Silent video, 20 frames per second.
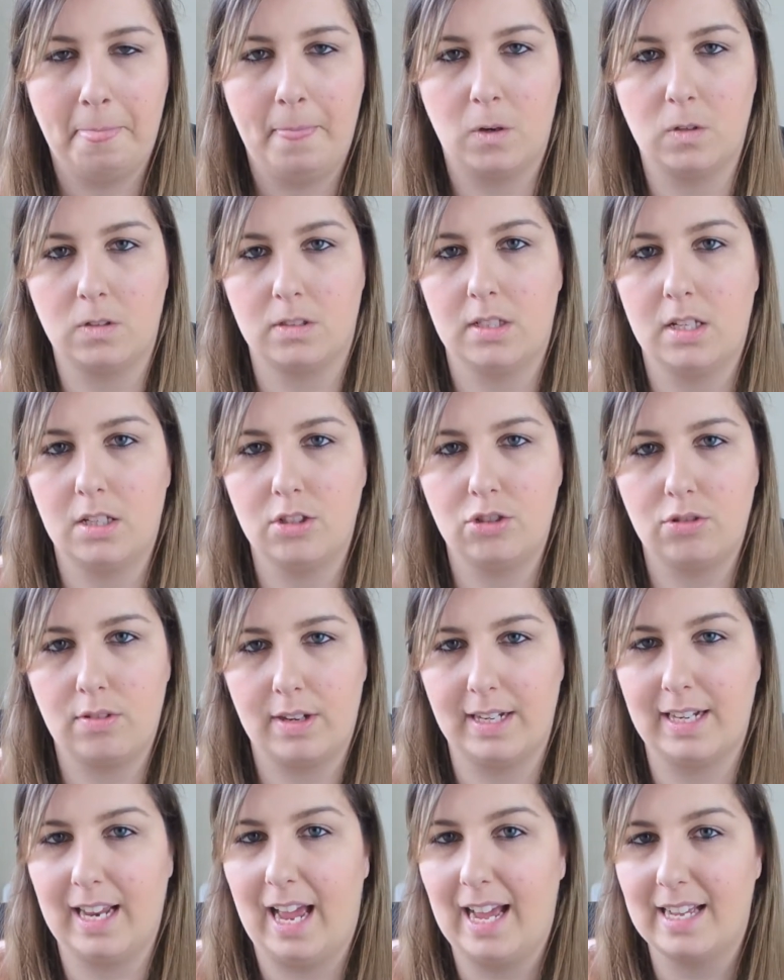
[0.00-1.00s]
on
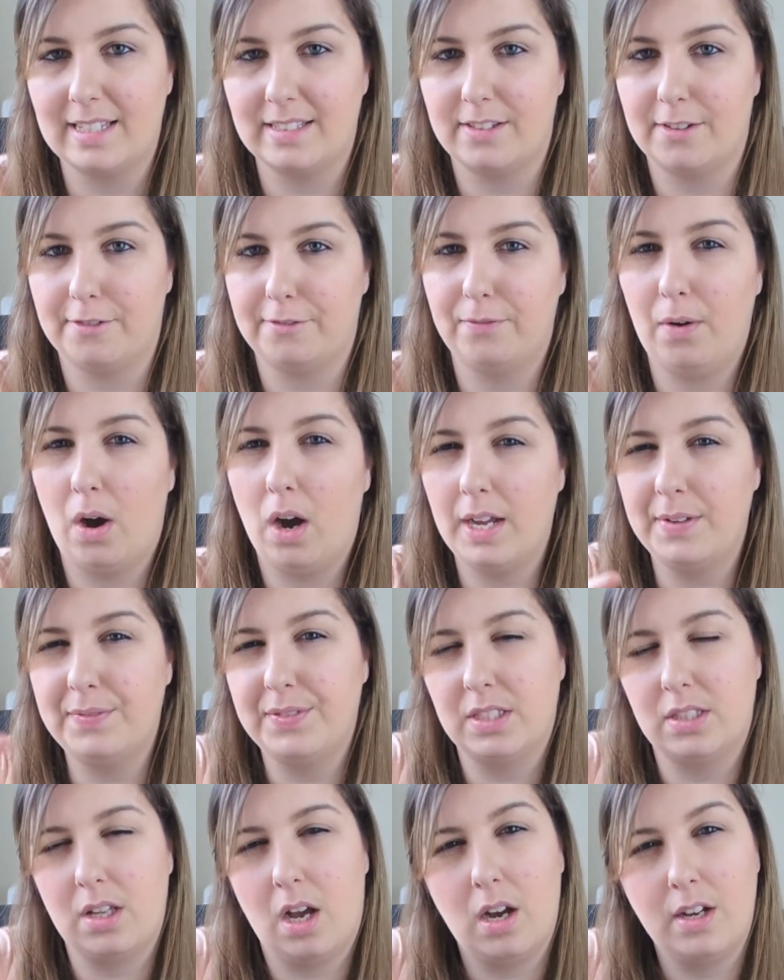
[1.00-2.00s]
sunscreen that has the five
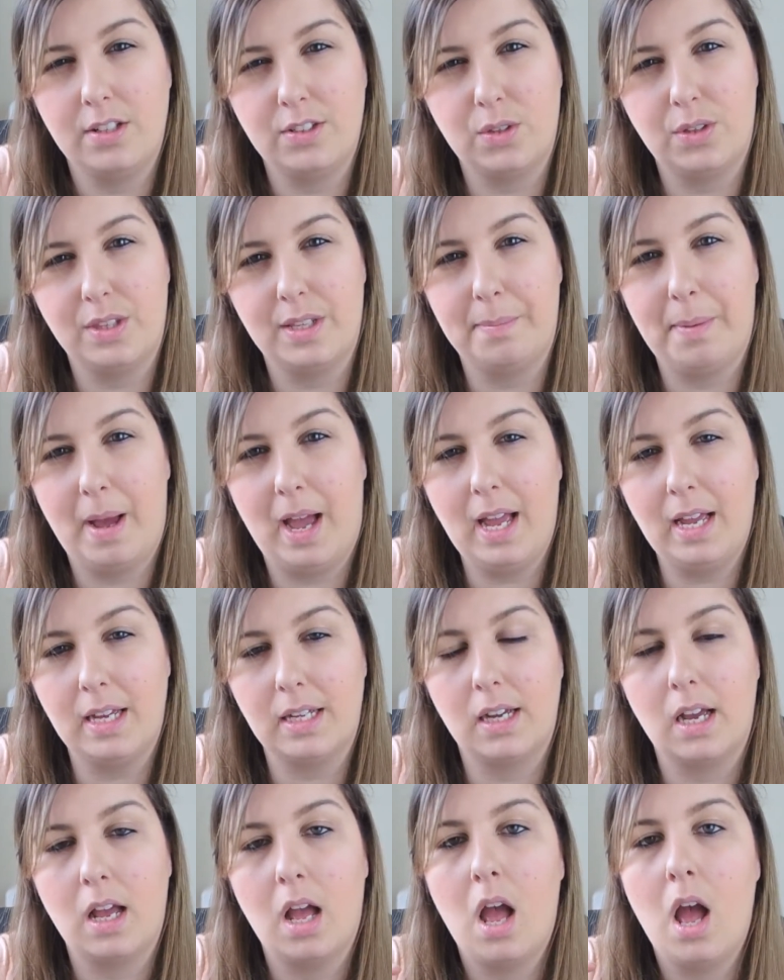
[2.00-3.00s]
stars on the
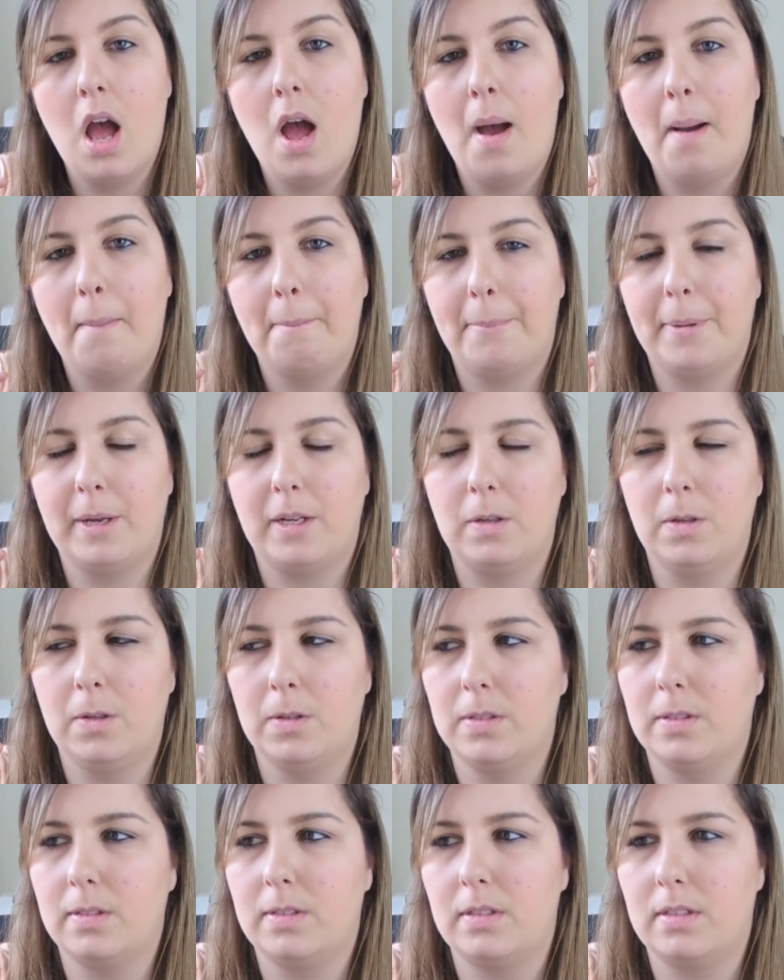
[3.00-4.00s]
back,
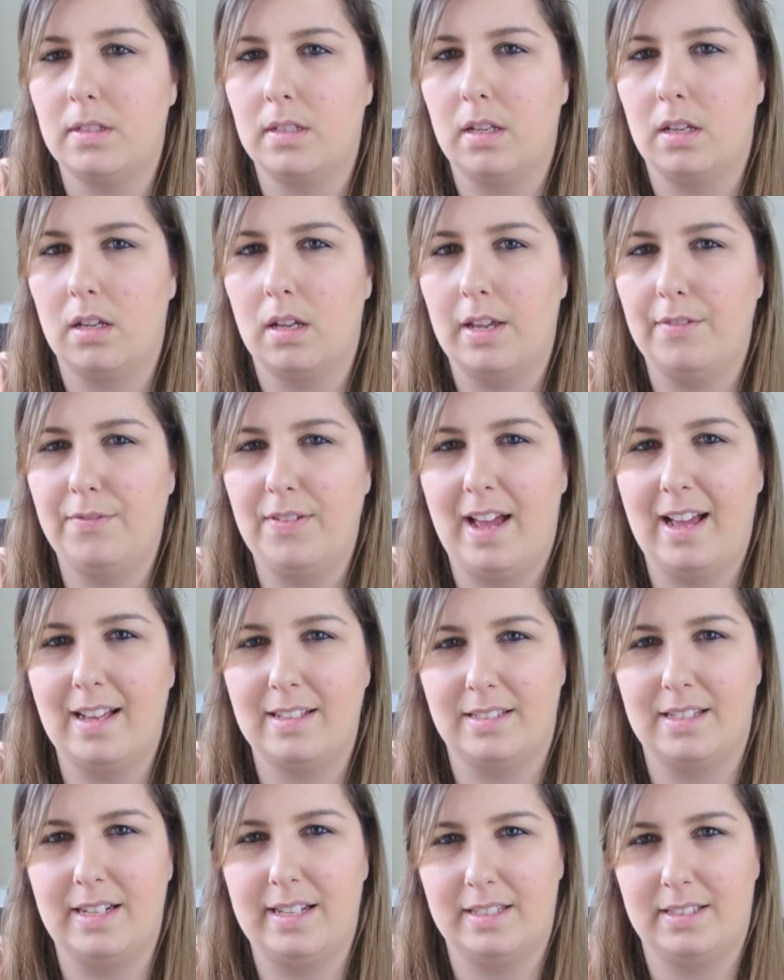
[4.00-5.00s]
because if it
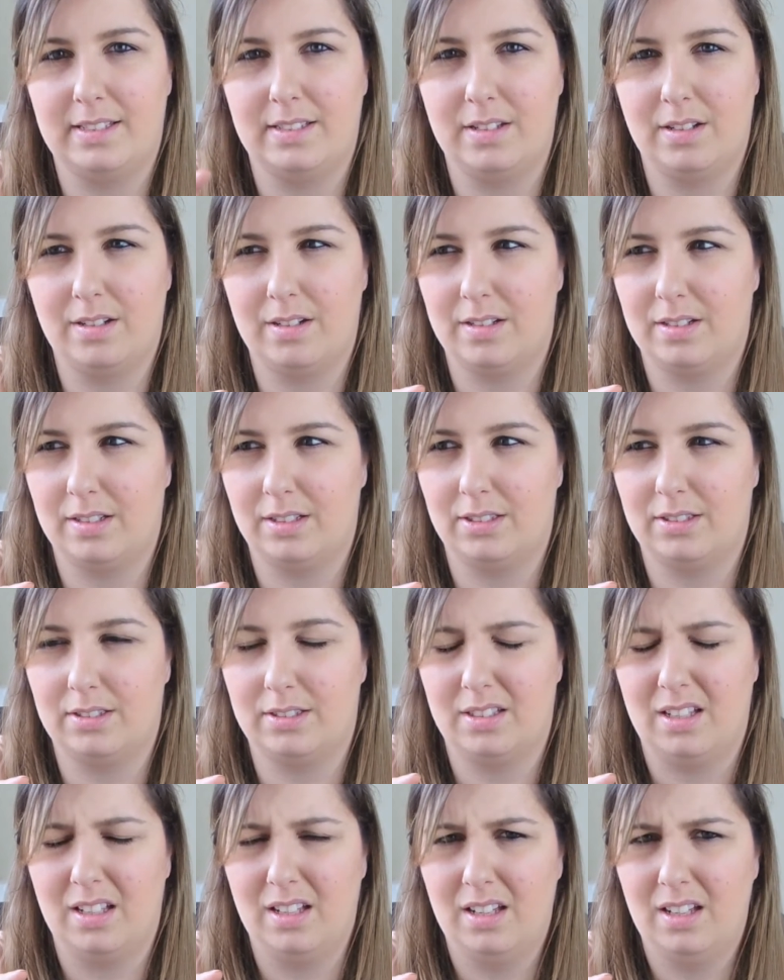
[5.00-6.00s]
has less
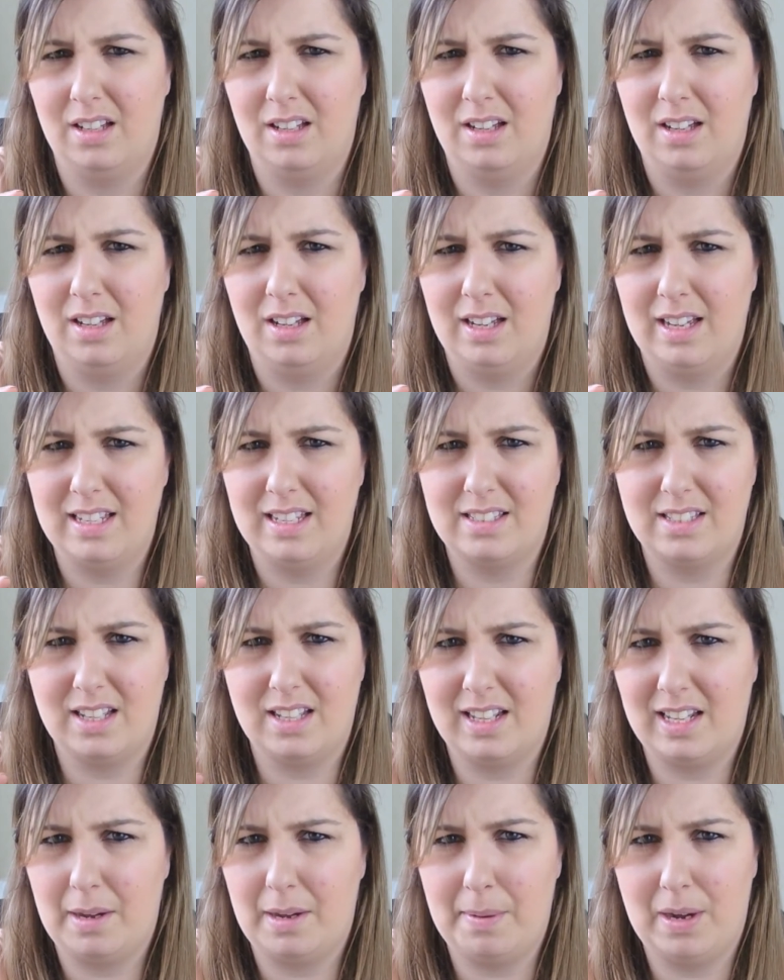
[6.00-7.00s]
stars, it's
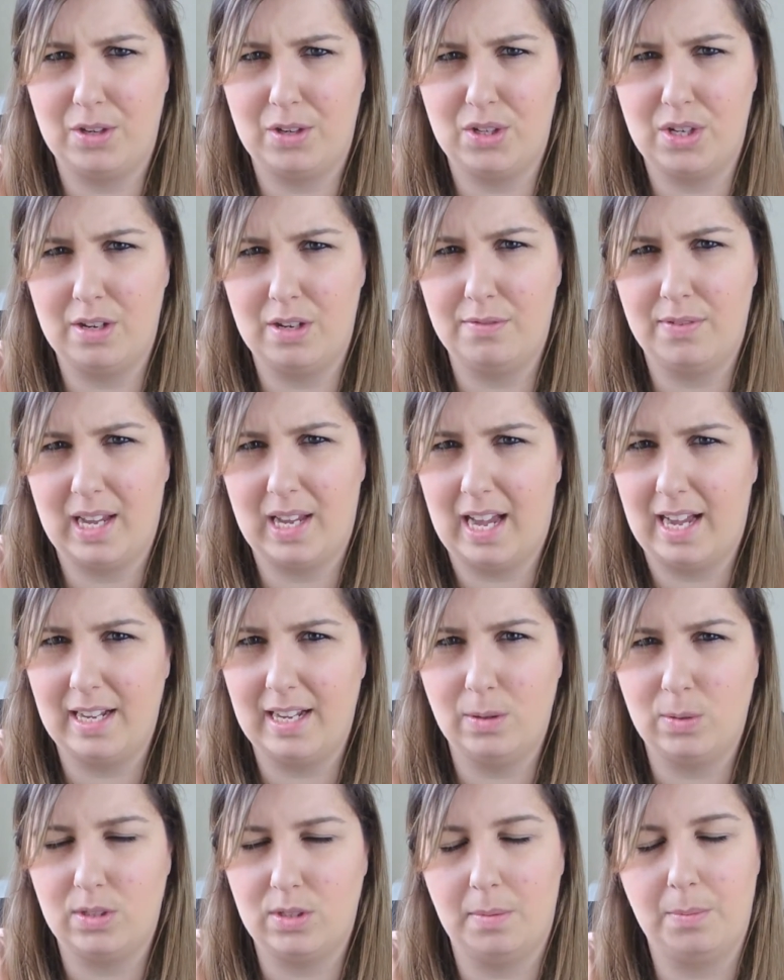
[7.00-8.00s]
like about U V
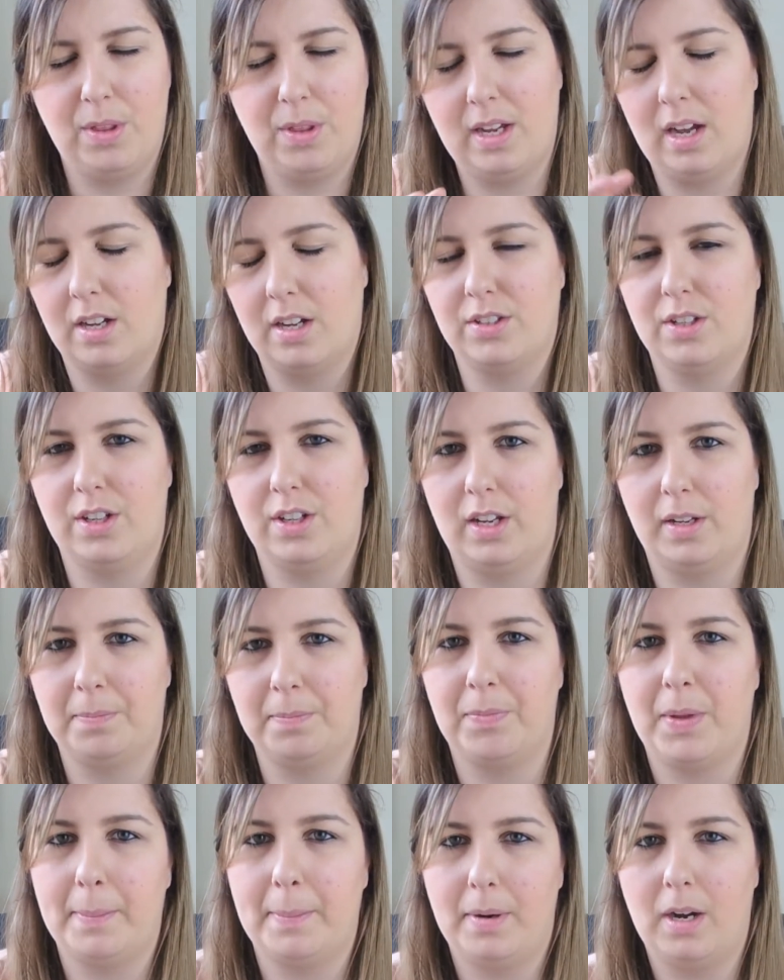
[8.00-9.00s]
A or something, I don't know,
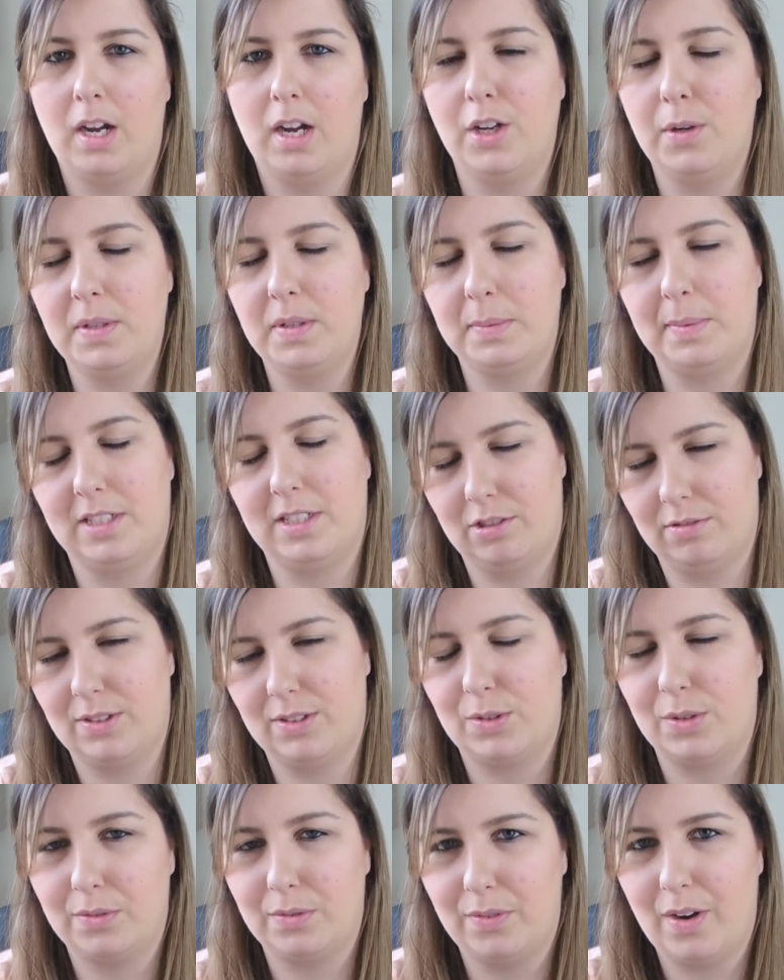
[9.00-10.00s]
but I always make sure
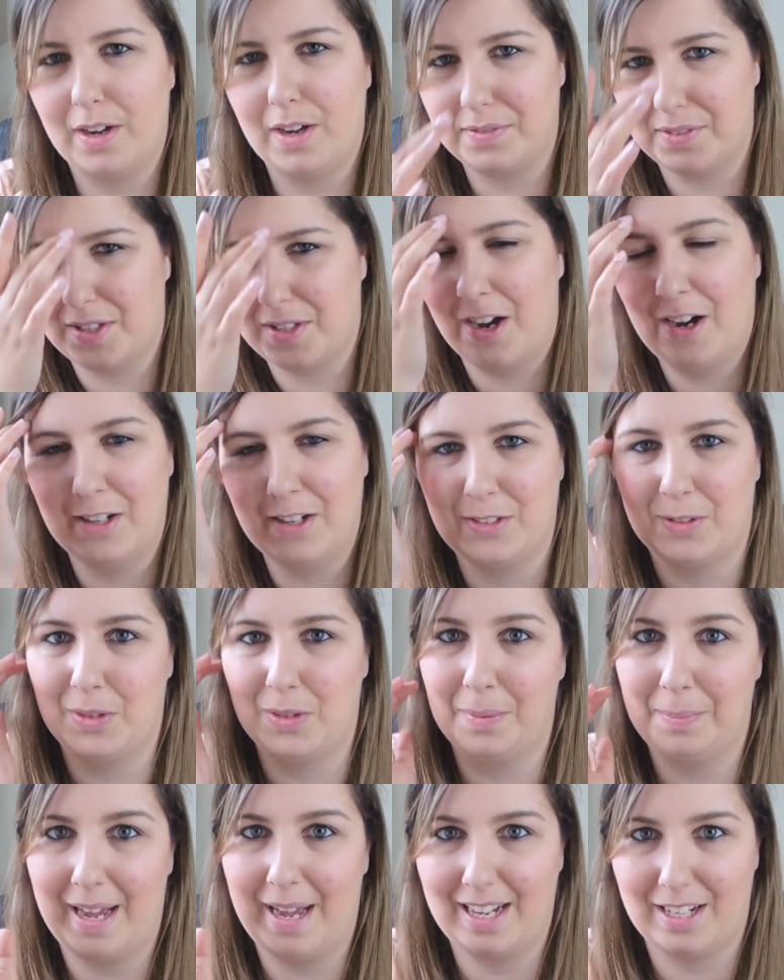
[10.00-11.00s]
it's got five stars on
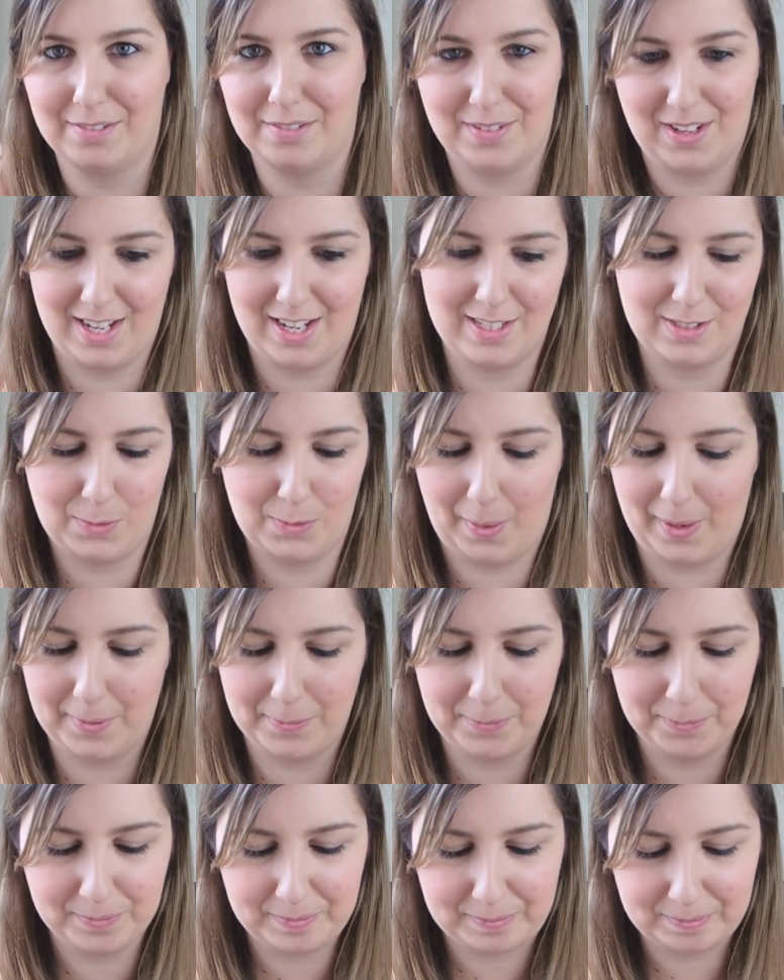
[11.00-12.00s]
the back of it as
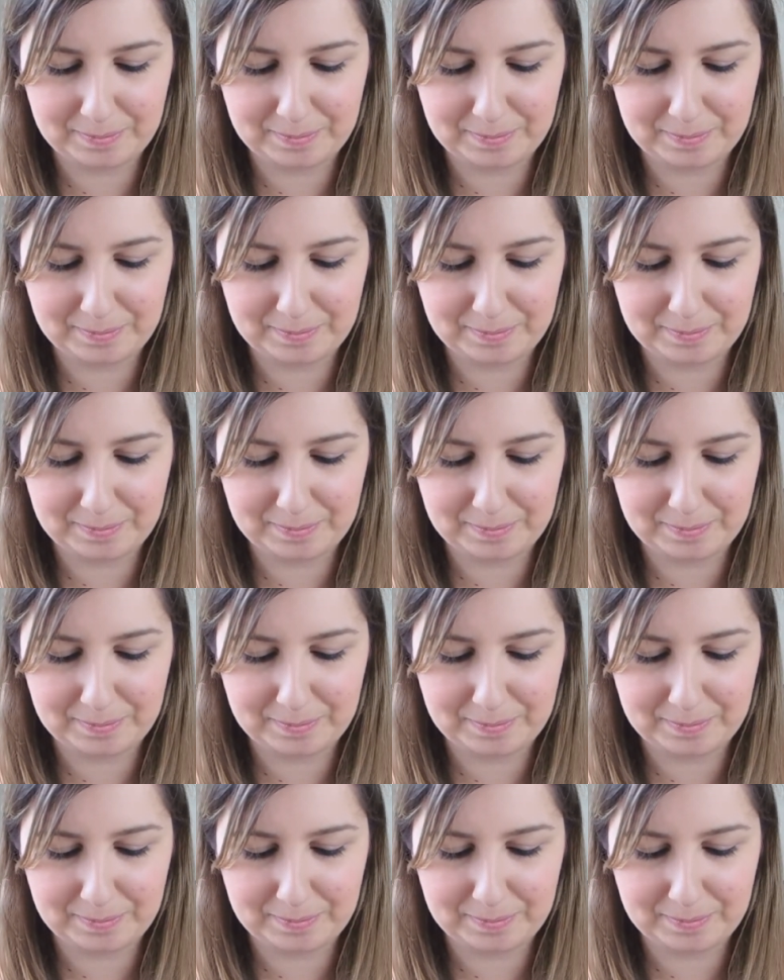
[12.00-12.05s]
well.